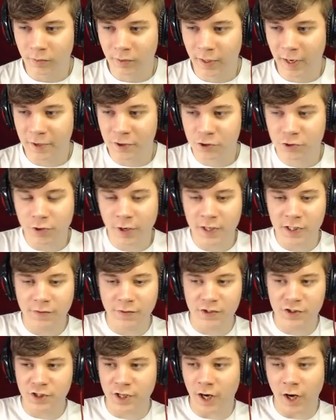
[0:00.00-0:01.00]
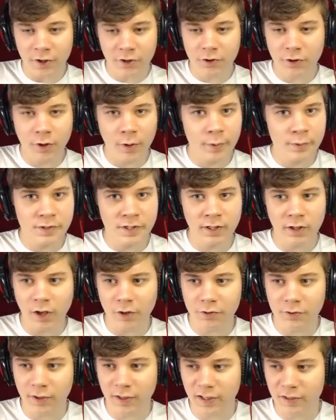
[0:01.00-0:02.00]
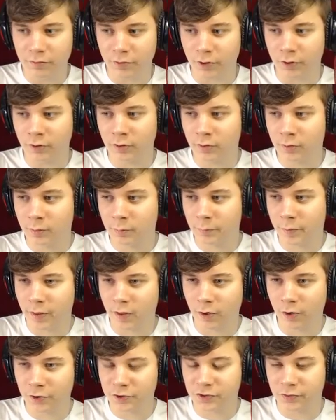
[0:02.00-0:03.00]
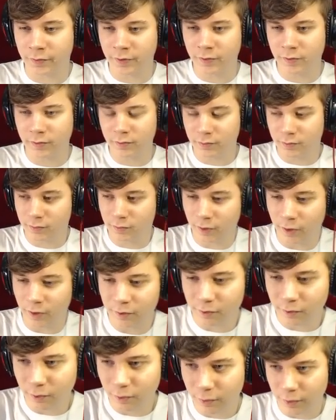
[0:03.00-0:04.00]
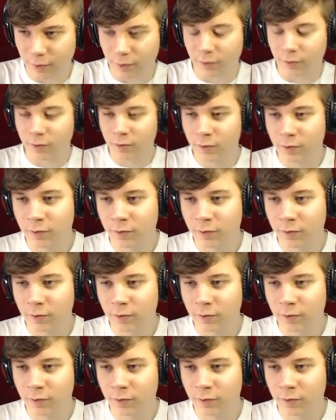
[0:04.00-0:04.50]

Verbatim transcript: Getting strange this shit. I didn't know it was in London either. By the looks of it. I didn't know that.